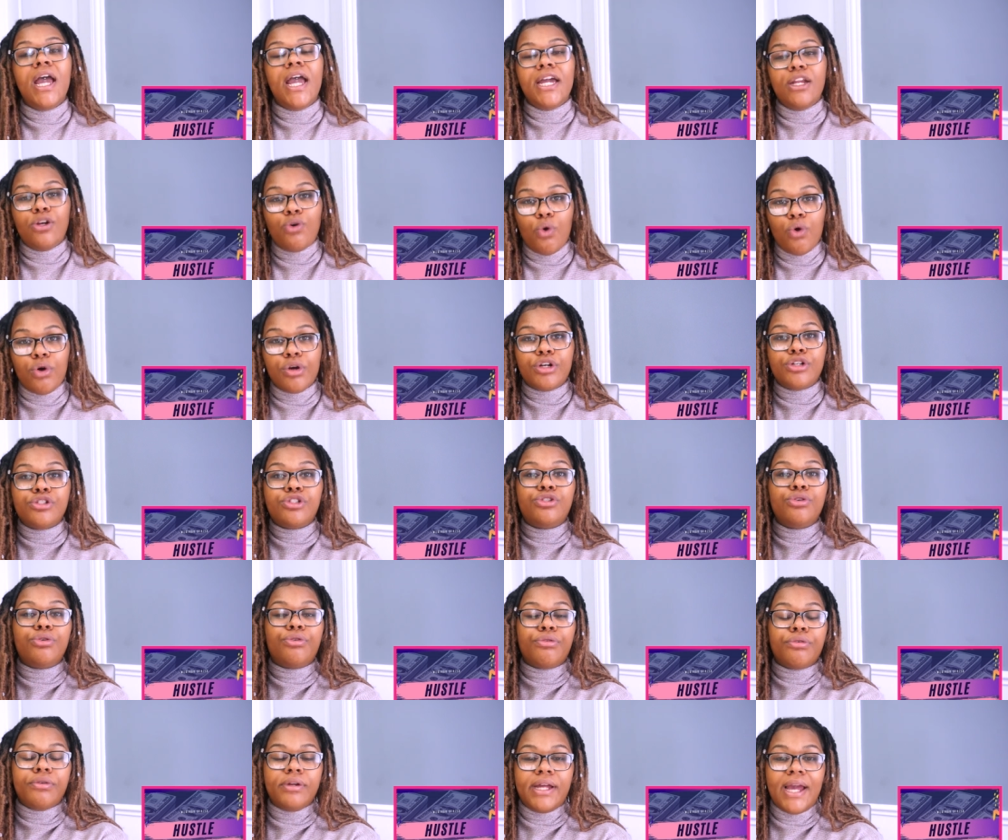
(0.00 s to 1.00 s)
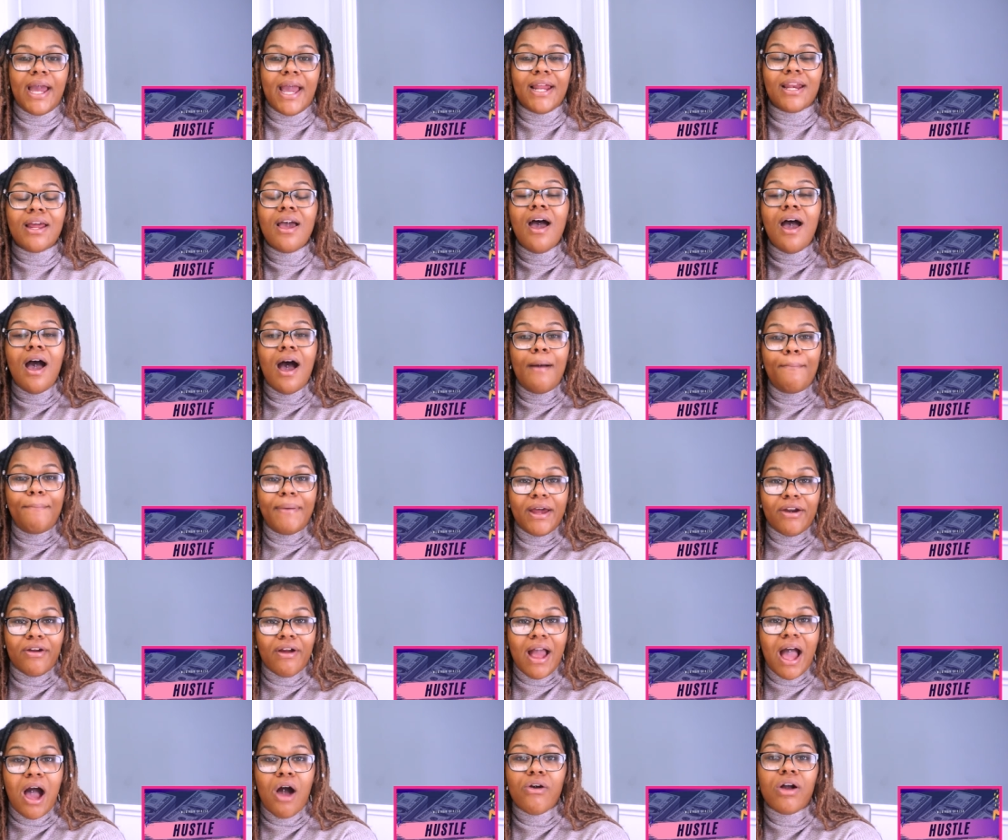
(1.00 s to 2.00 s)
in order to create a
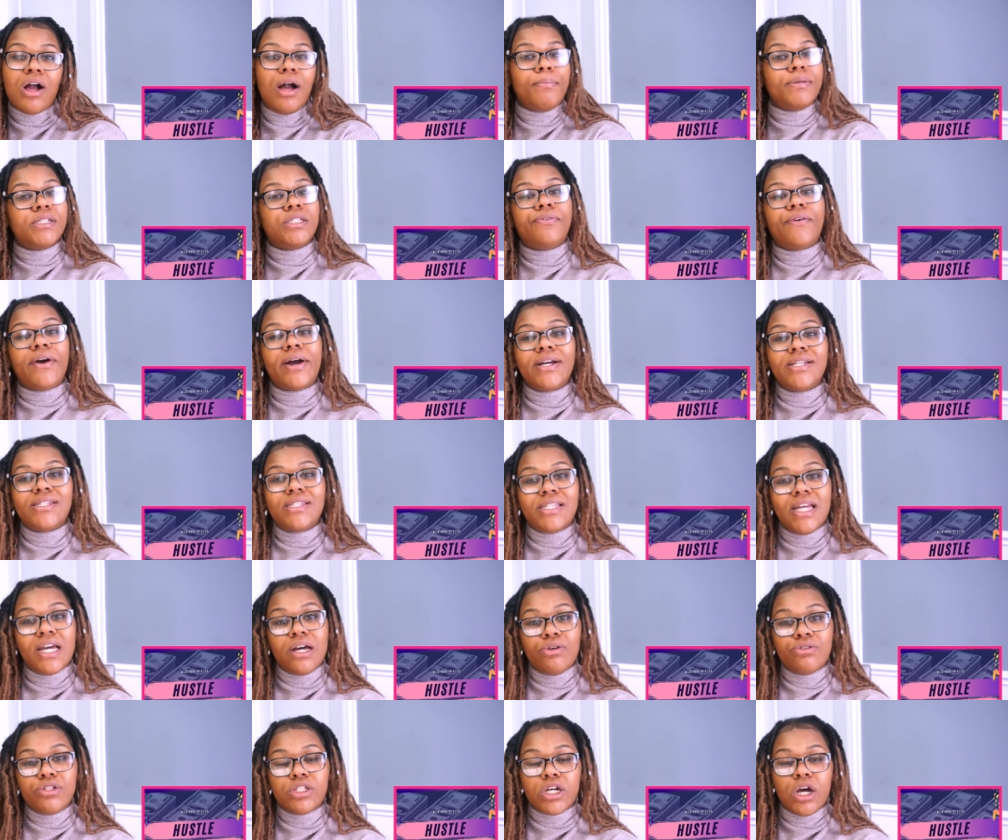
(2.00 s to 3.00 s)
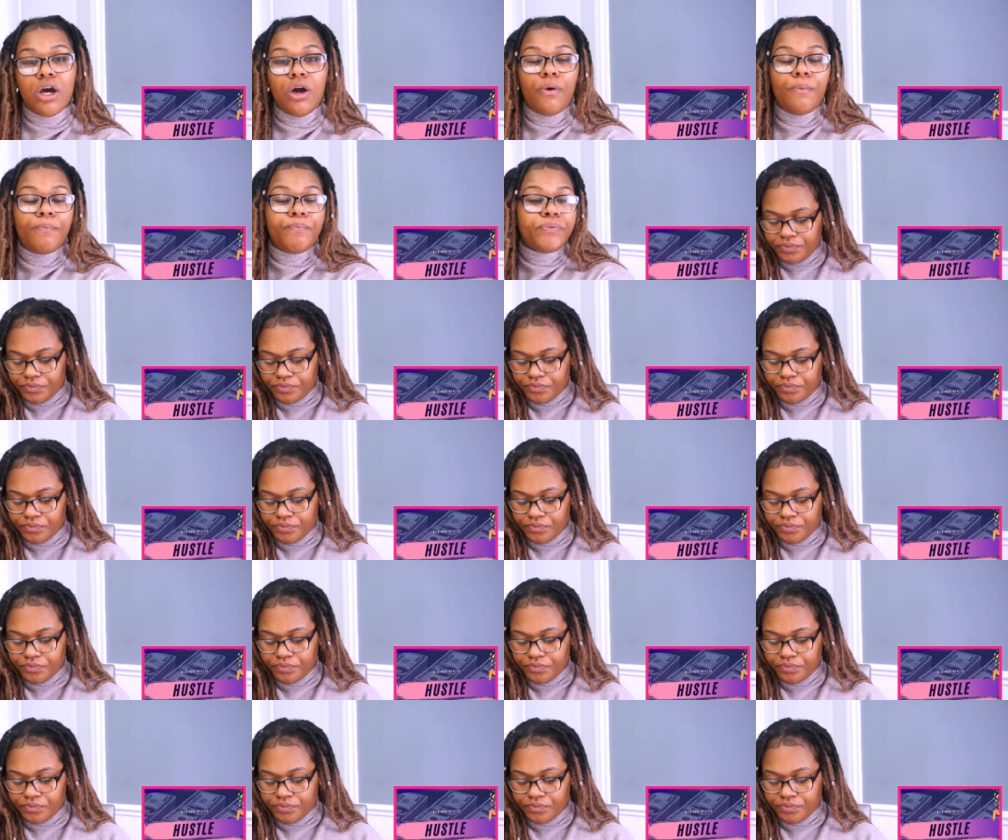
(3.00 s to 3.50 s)
better outcome as far as sales go.